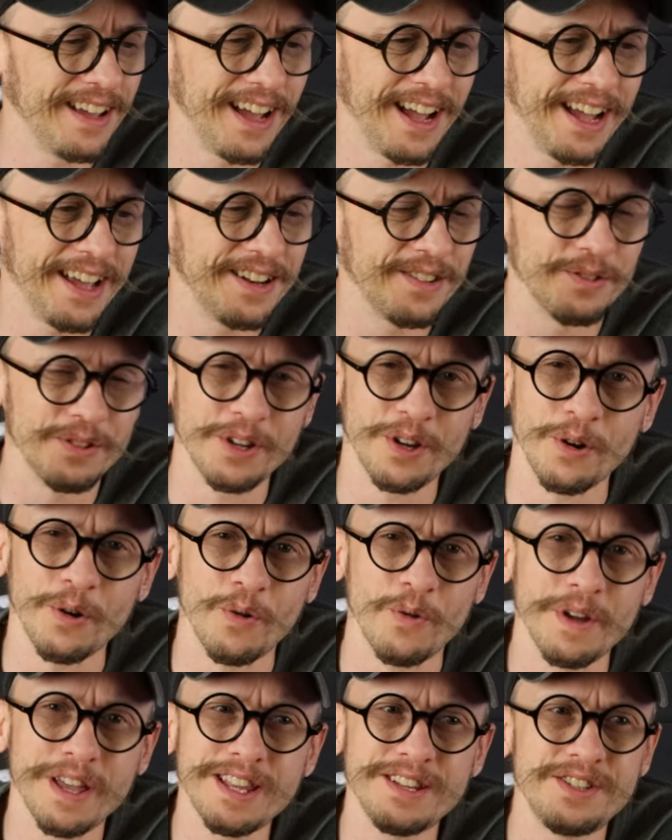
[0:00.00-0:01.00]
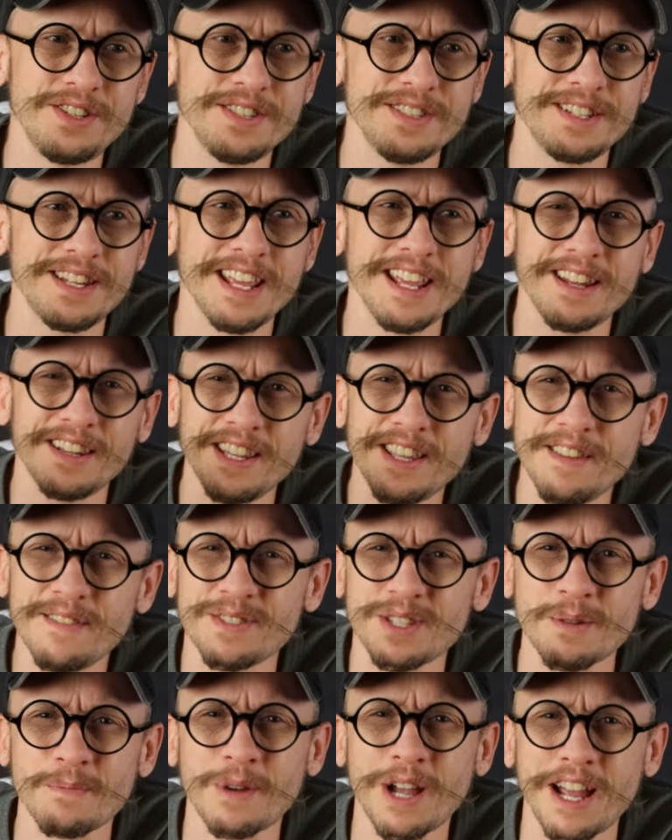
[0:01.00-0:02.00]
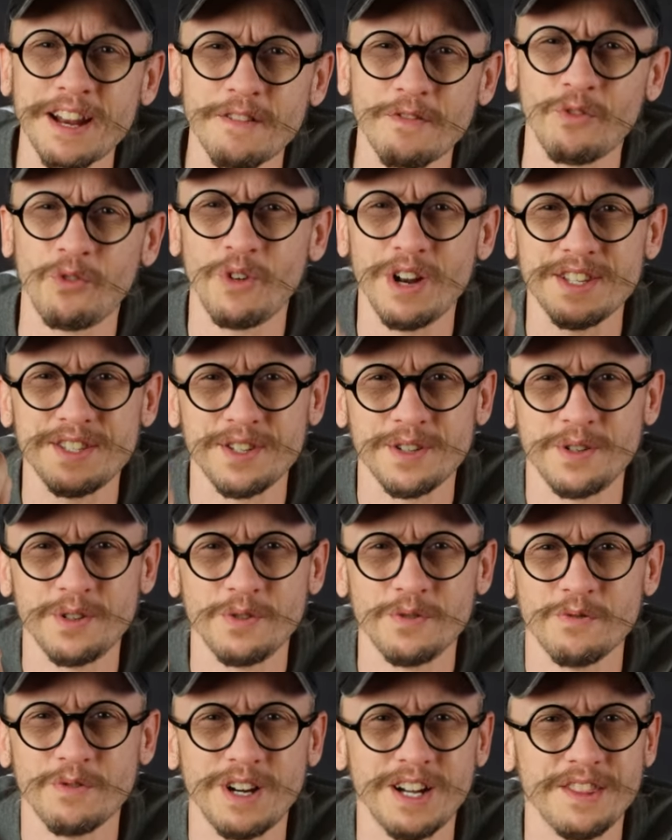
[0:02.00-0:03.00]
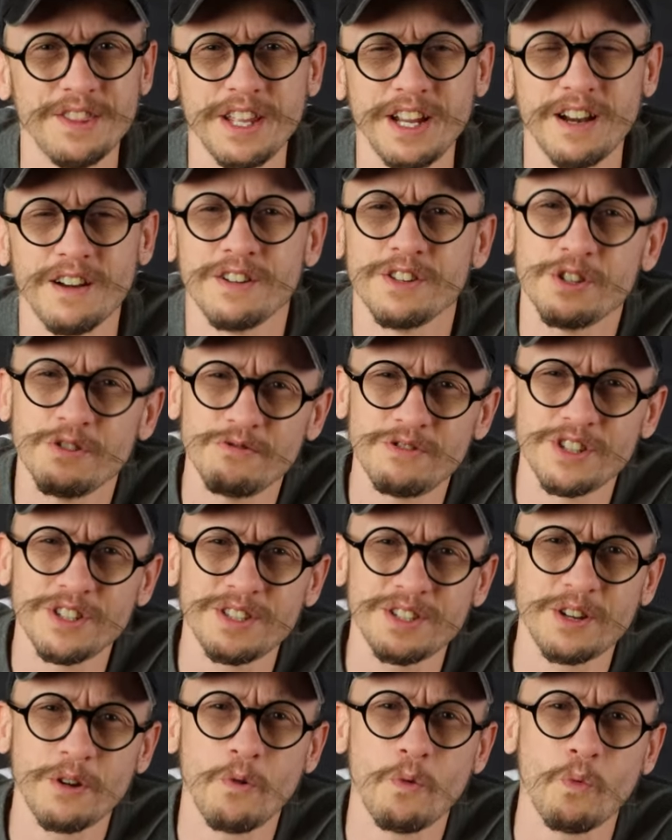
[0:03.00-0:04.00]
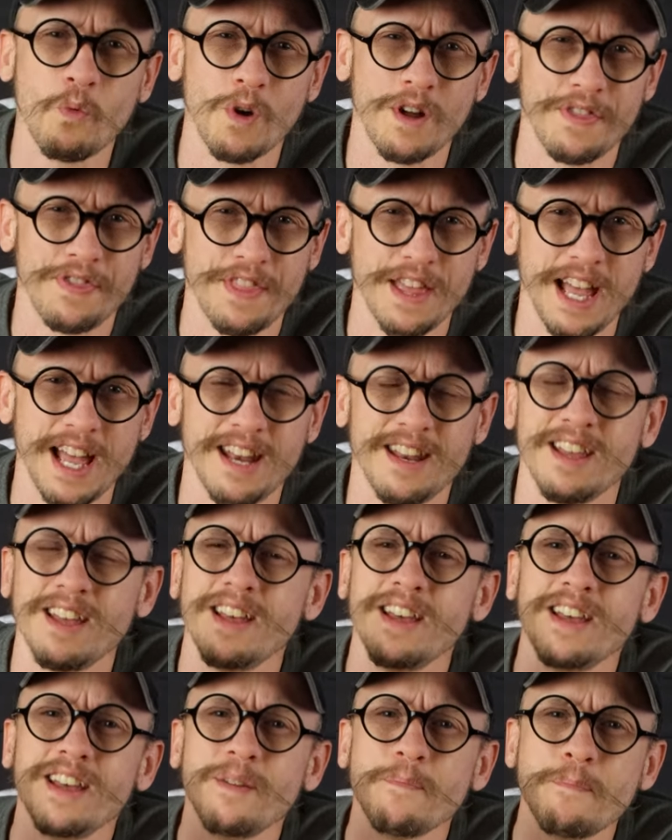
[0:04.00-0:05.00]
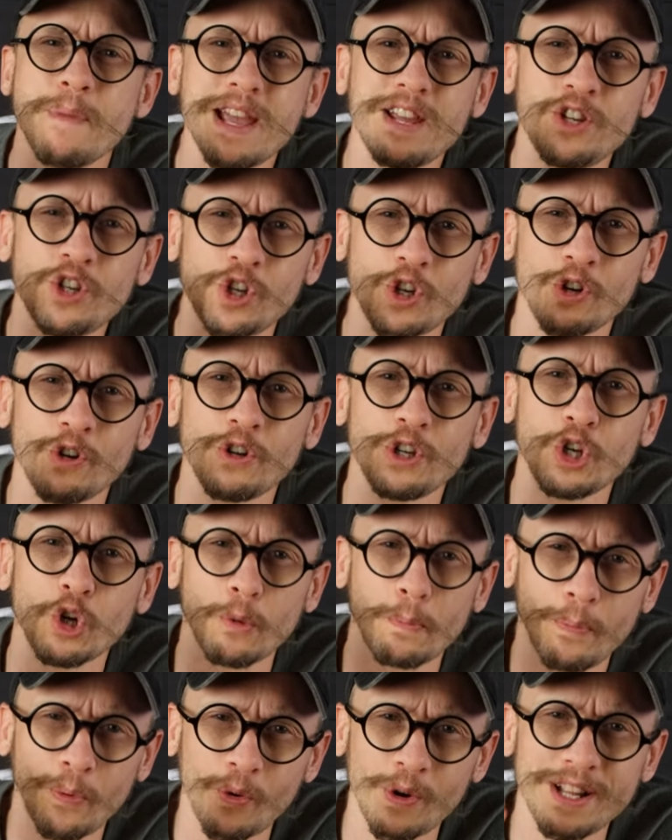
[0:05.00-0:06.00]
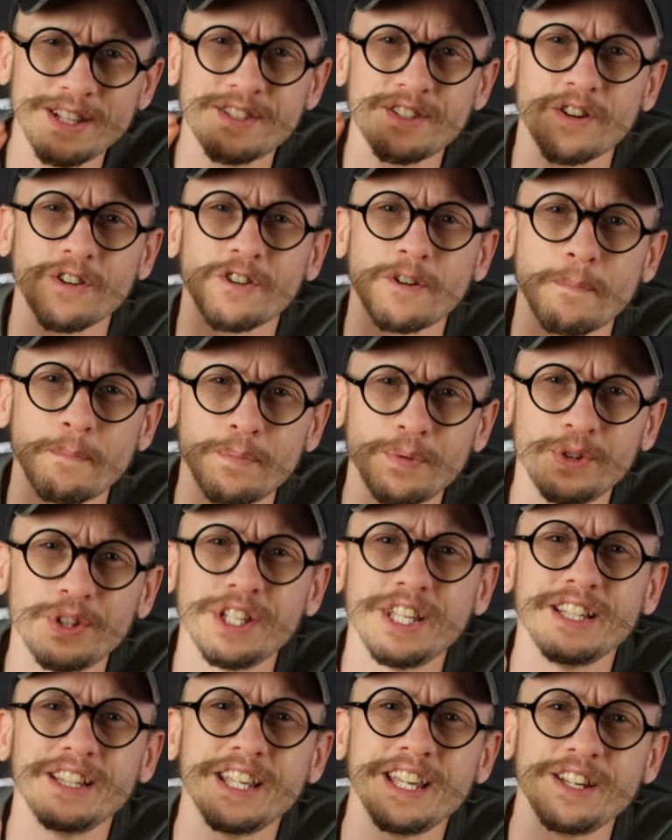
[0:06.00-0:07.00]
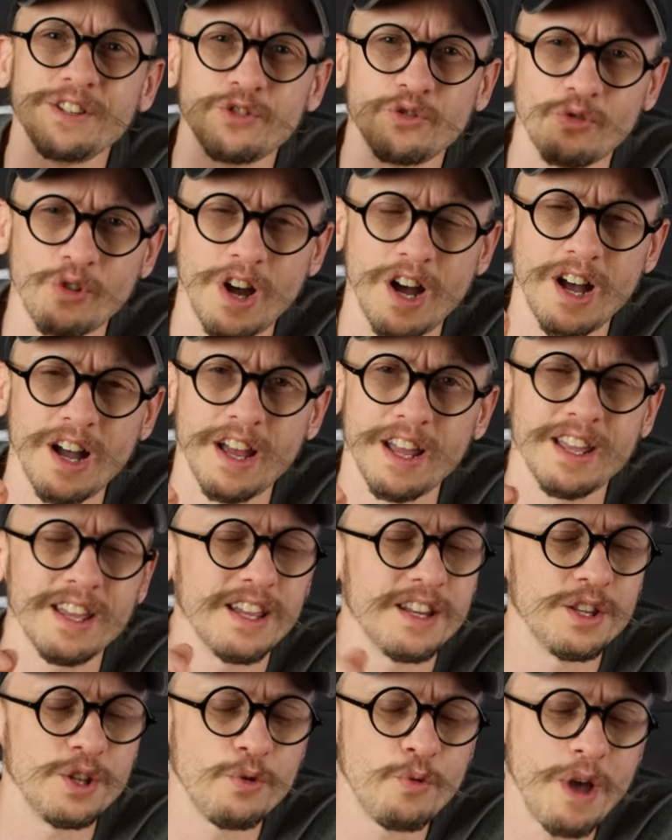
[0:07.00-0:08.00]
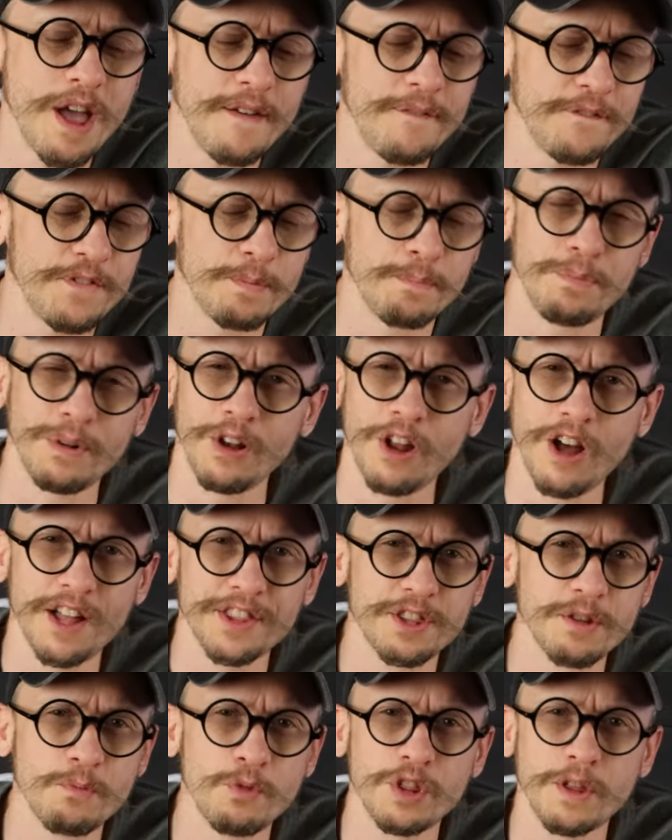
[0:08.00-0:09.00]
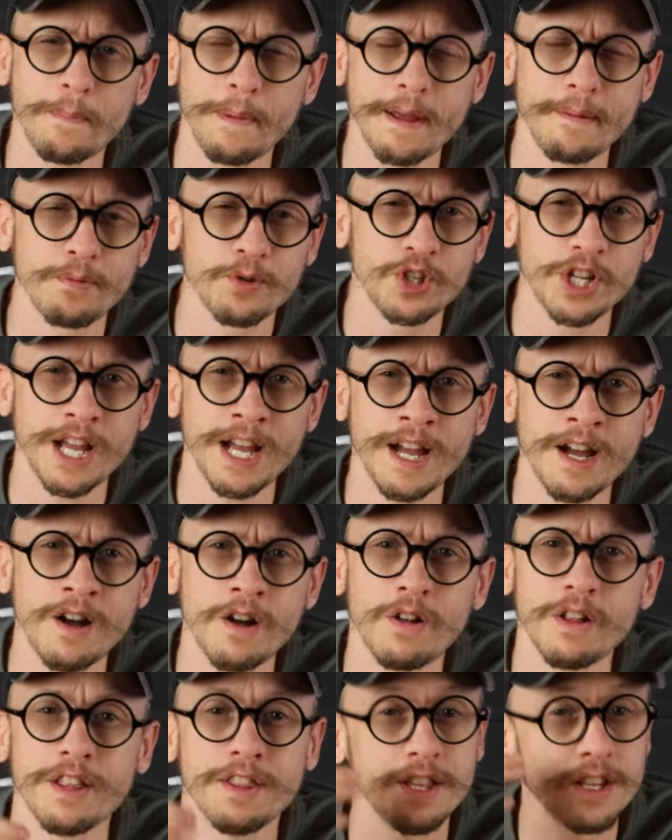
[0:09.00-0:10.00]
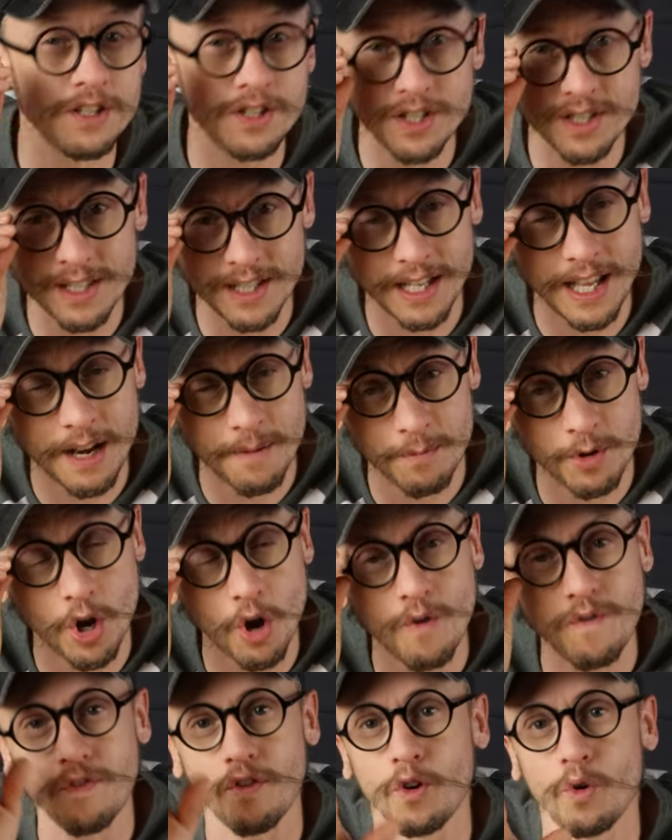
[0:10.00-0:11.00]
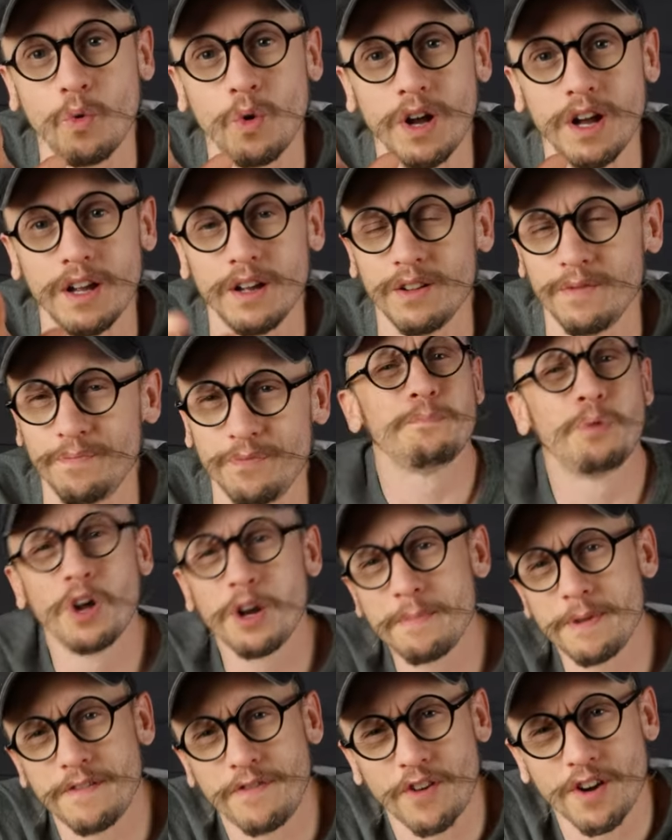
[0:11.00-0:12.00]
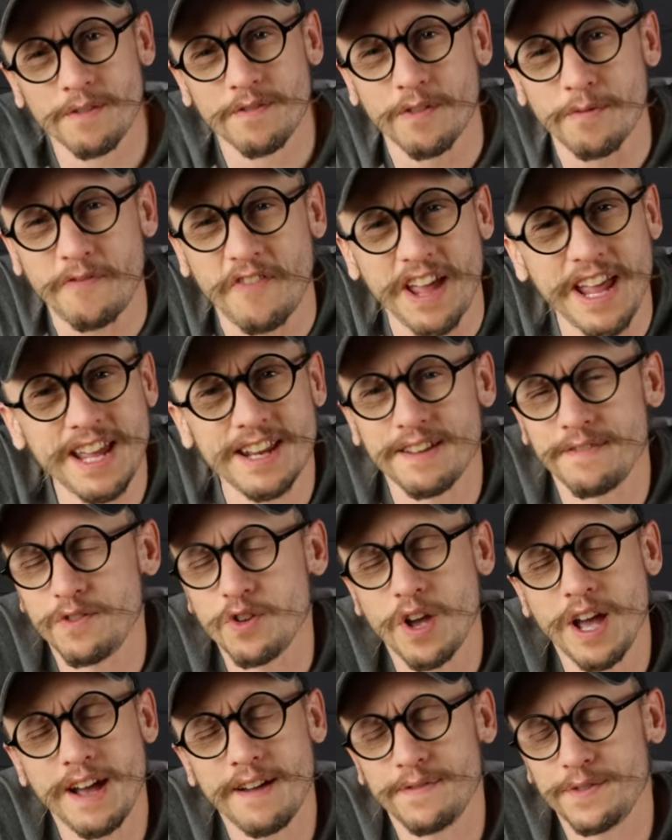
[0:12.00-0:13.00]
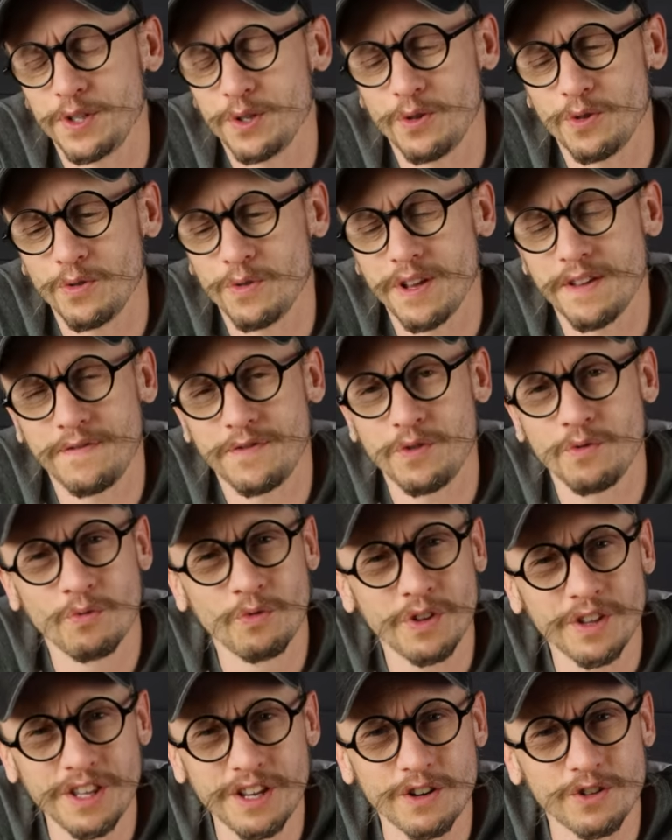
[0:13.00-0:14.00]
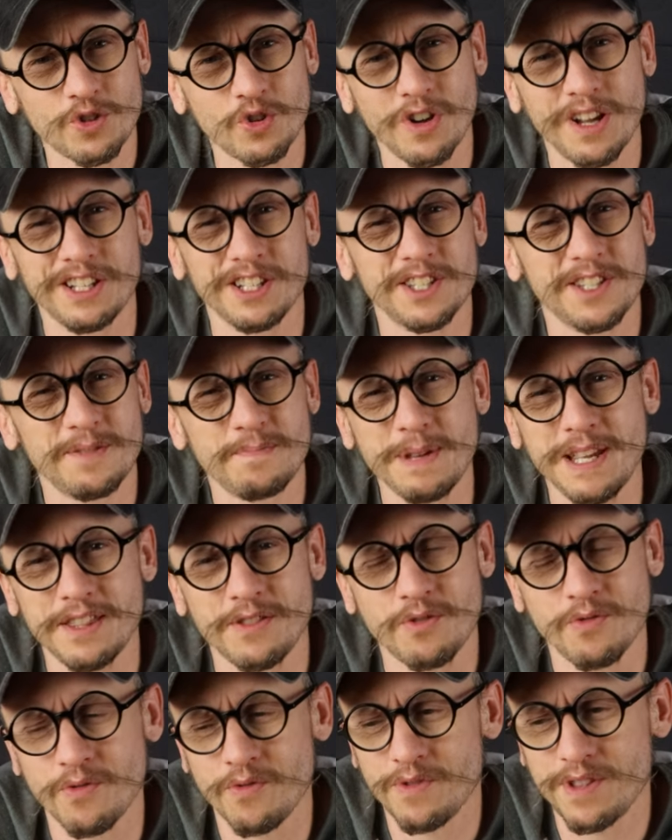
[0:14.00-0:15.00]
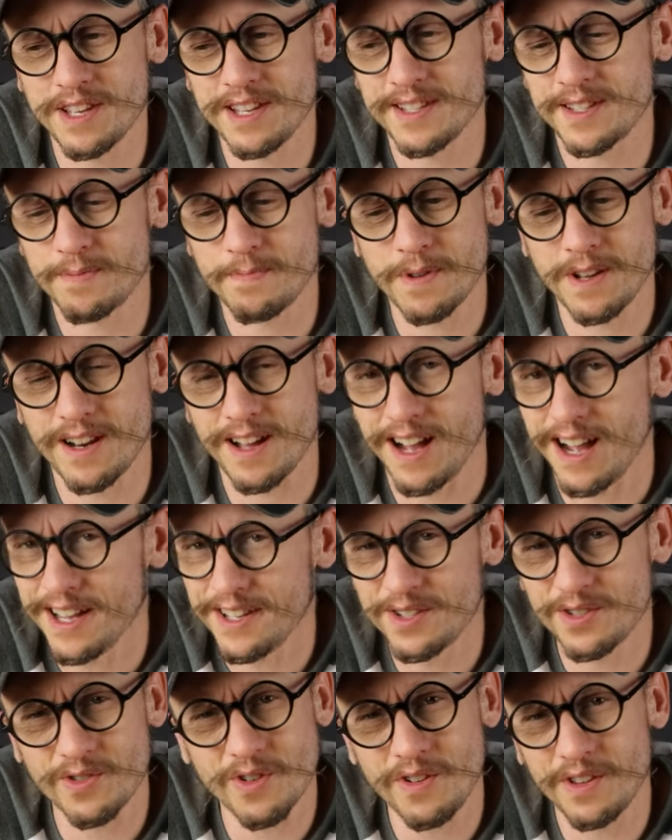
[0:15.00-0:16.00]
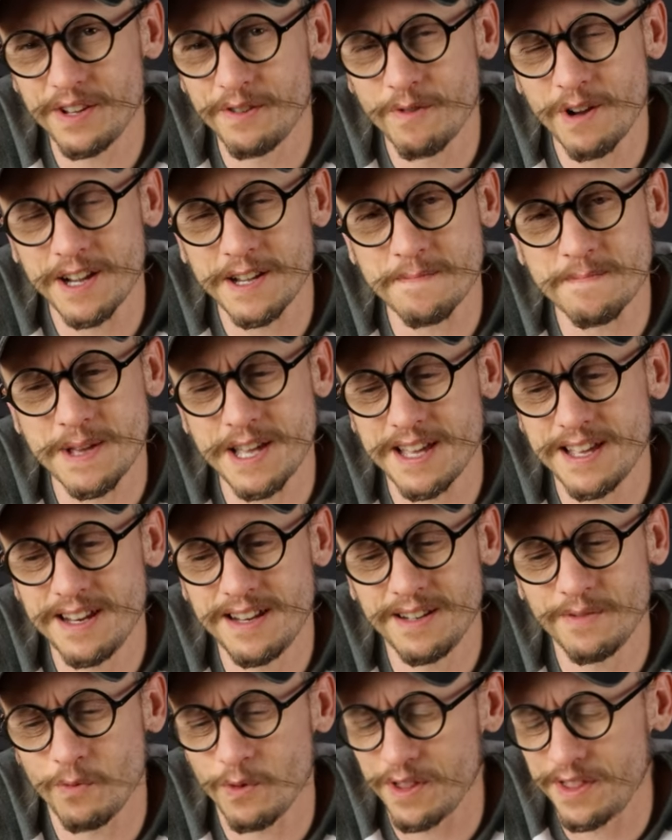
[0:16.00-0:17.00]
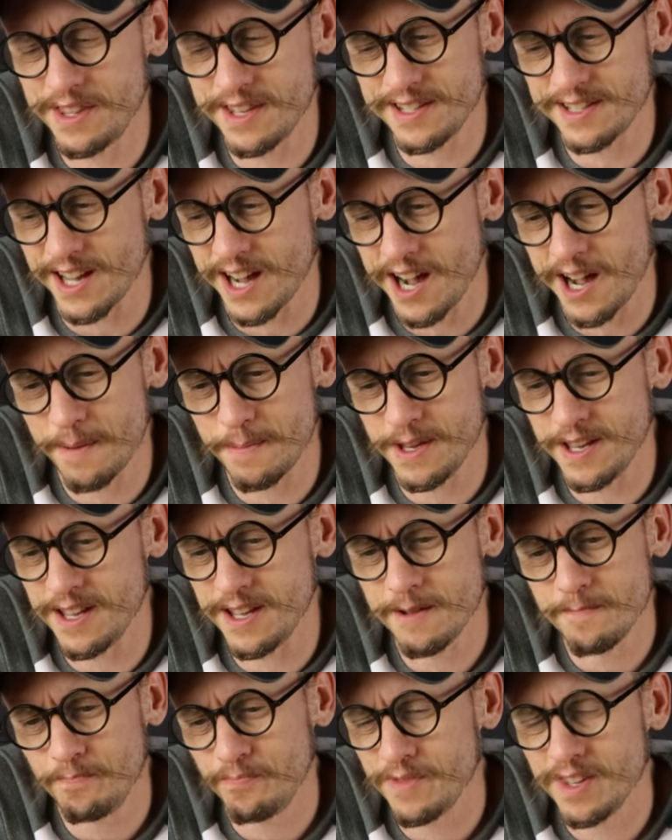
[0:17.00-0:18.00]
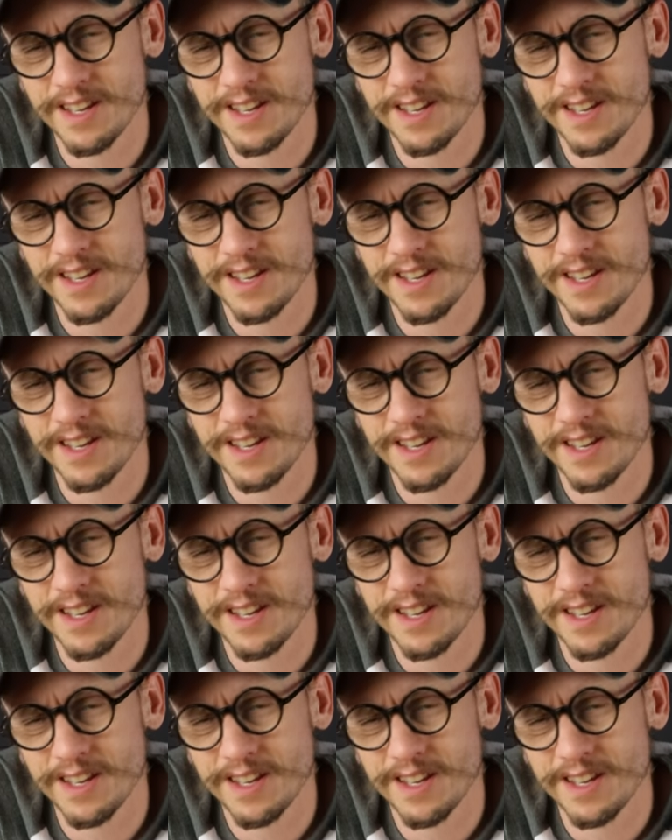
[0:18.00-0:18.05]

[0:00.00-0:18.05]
I don't know. It just it leaves some kind of residue on there and you just don't want that make sure your prints are completely dry and you have to blot them with a paper towel and then just let them go for a while. Put them in front of a fan if you have to, if you really are trying to speed through this, but I strongly recommend with this hobby